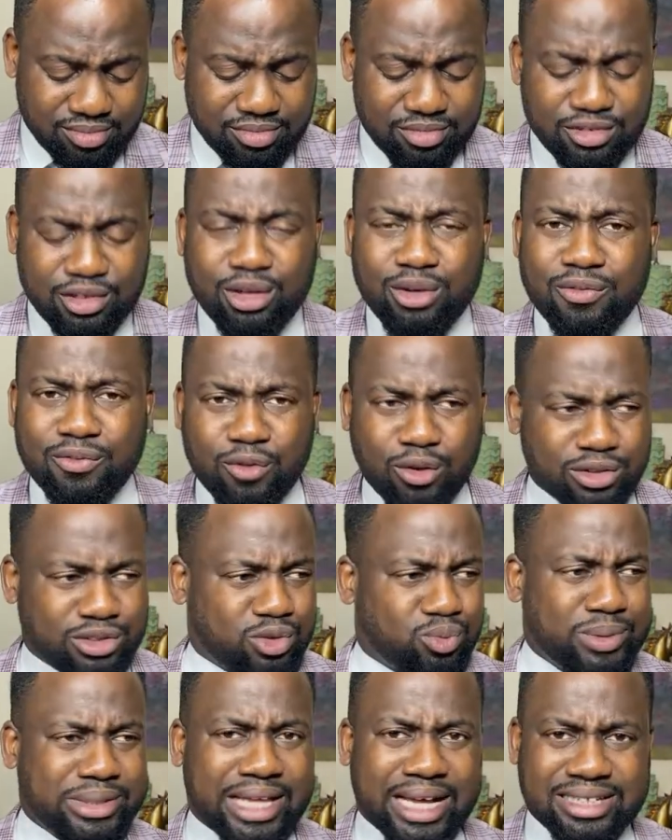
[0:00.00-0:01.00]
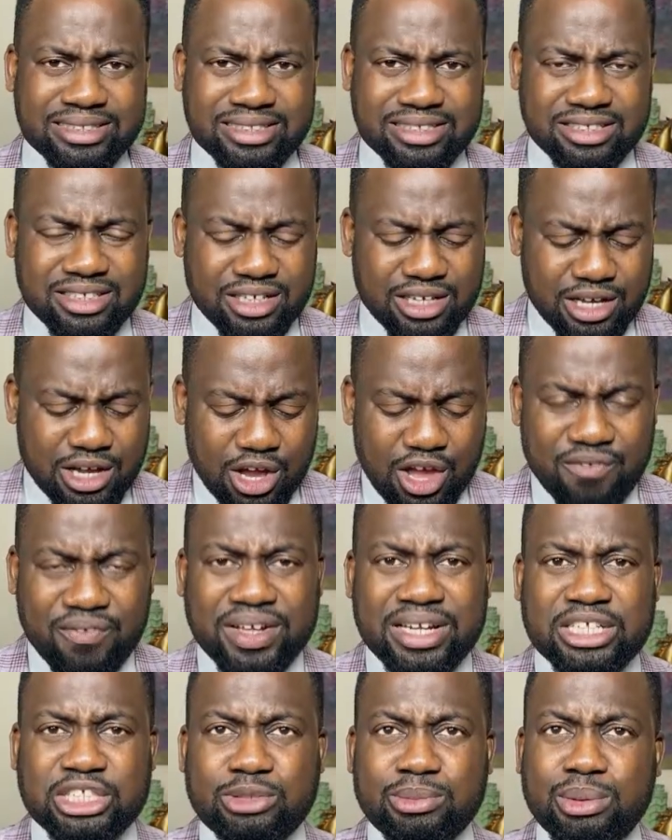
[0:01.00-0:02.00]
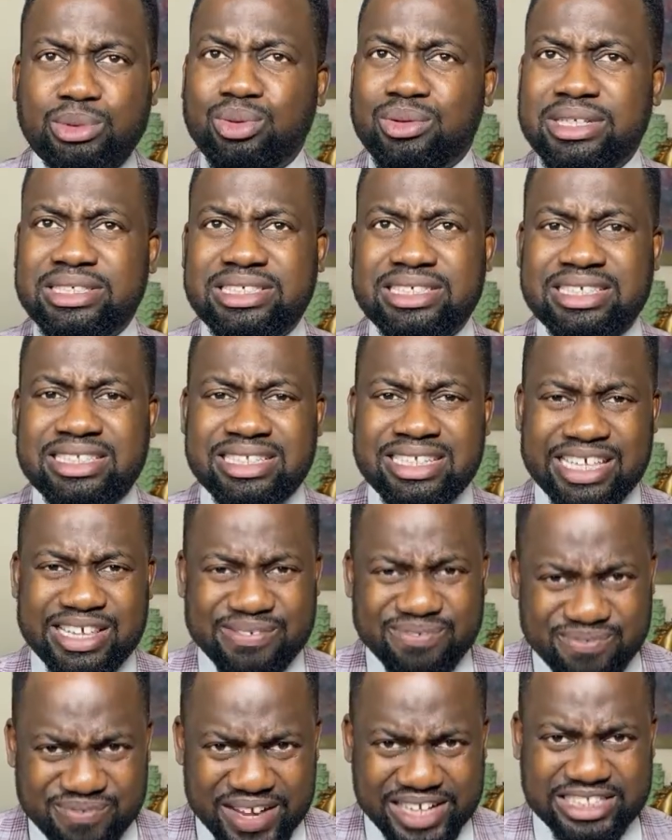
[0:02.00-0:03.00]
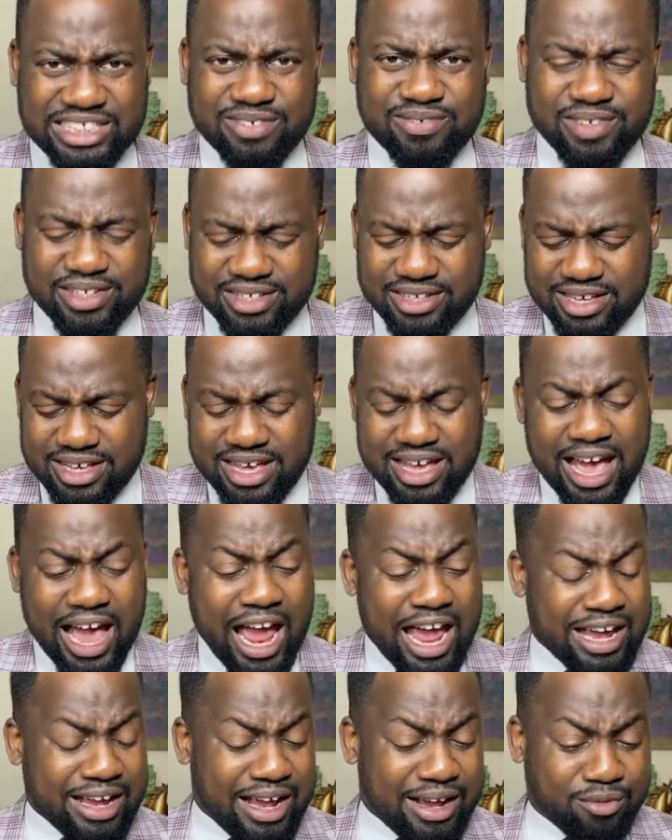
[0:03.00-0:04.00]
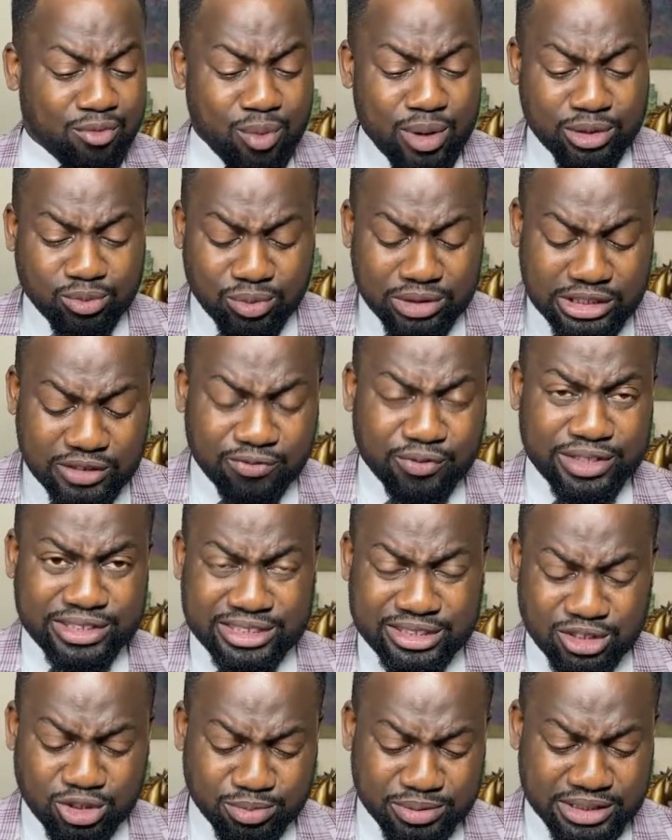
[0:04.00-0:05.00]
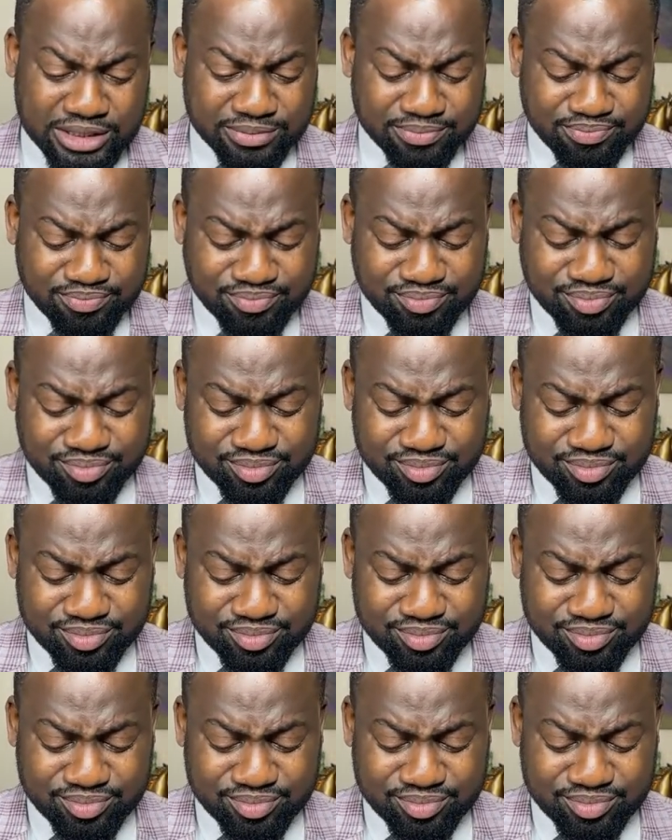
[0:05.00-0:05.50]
Then, of course, with that, you find out you're able to listen effectively. I went in for a sales meeting.